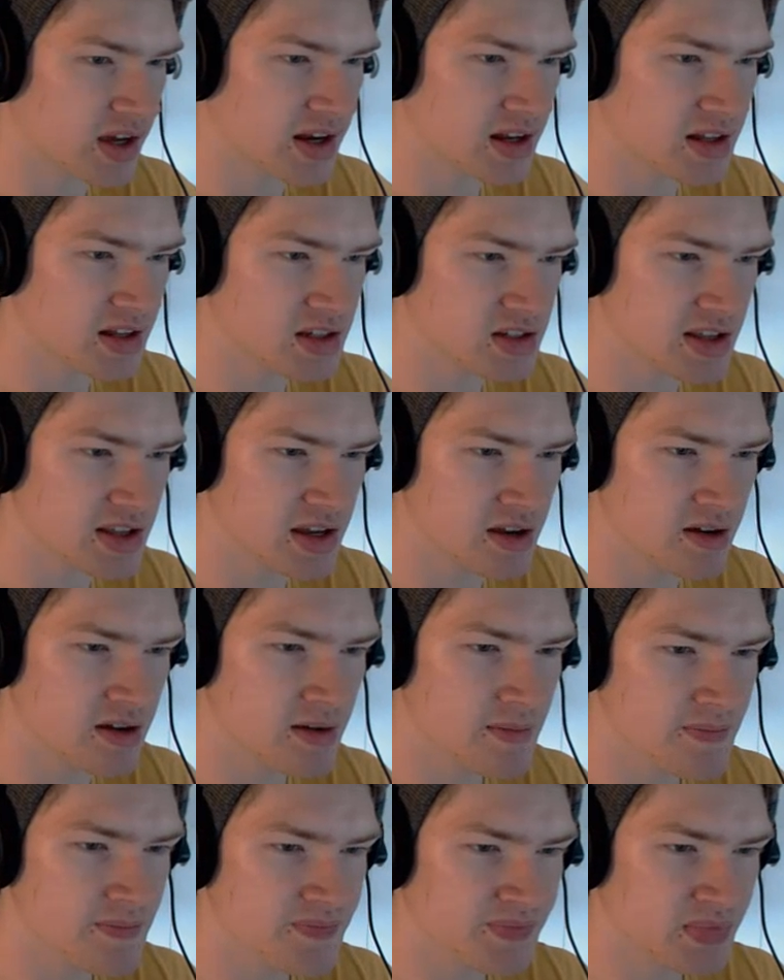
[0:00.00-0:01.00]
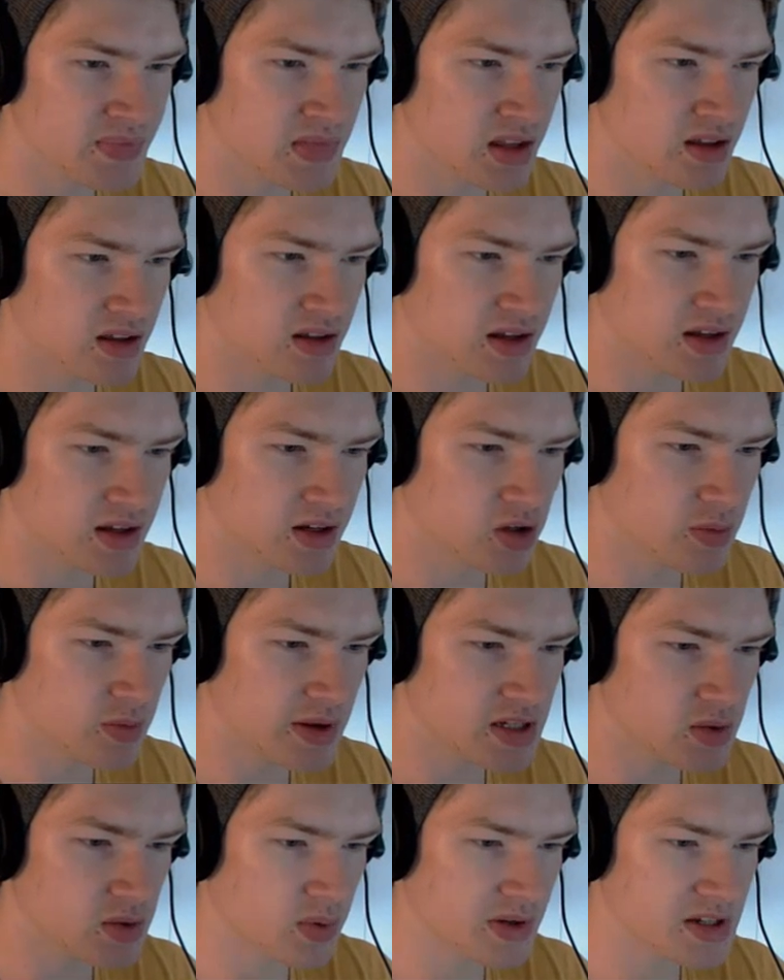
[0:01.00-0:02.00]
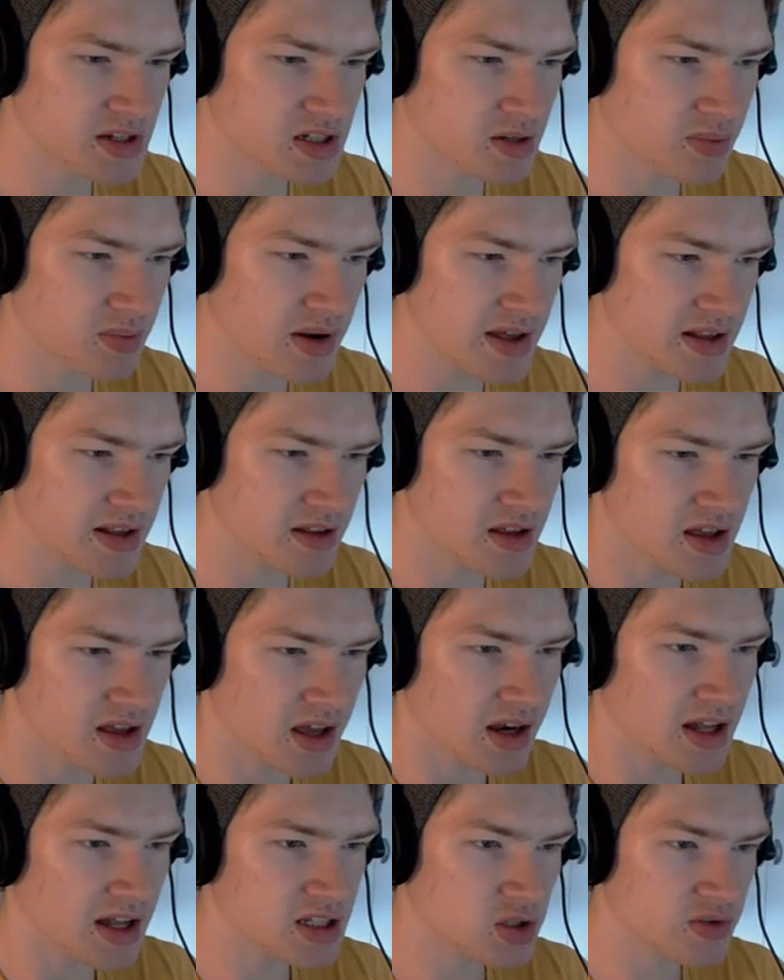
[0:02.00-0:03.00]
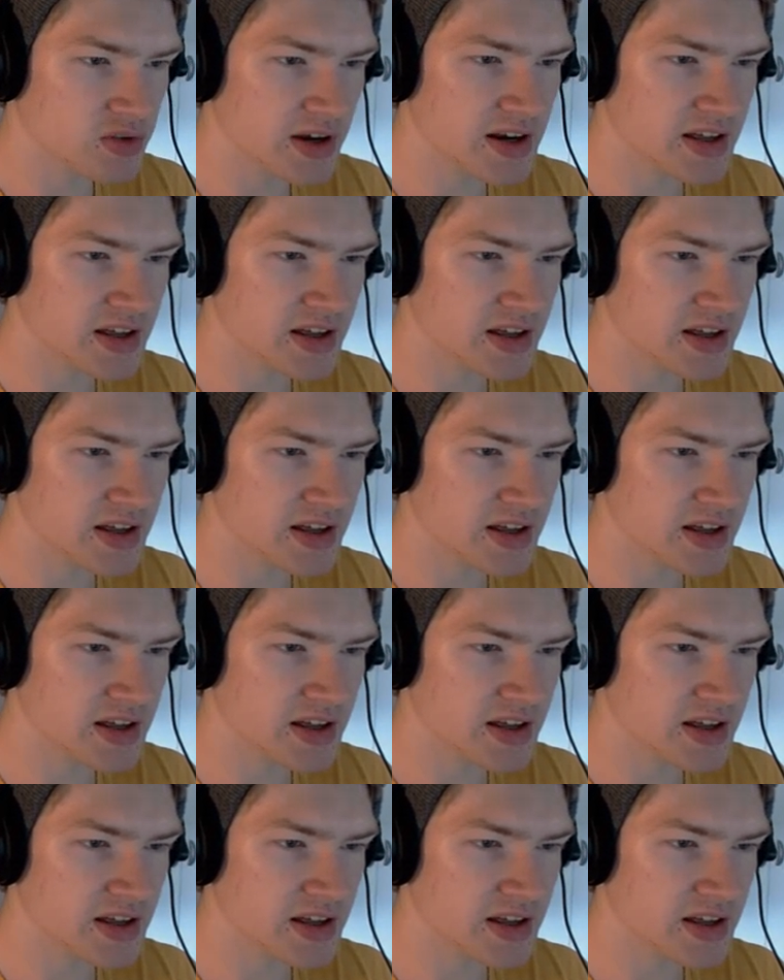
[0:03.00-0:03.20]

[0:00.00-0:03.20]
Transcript: in this thing. Noob Engine 1 is complete. Let's create a